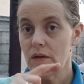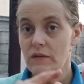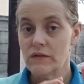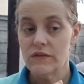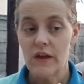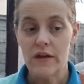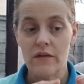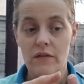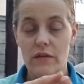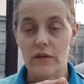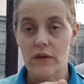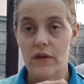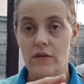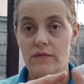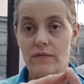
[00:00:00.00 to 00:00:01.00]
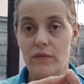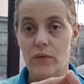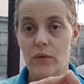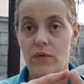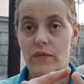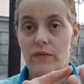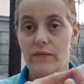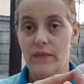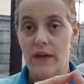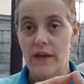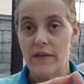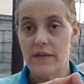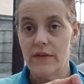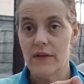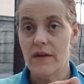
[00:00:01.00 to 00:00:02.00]
2nd, 3rd, 4th, 5th.
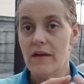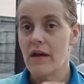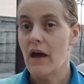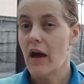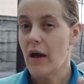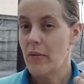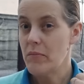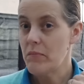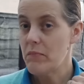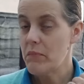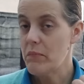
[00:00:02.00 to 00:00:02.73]
I'll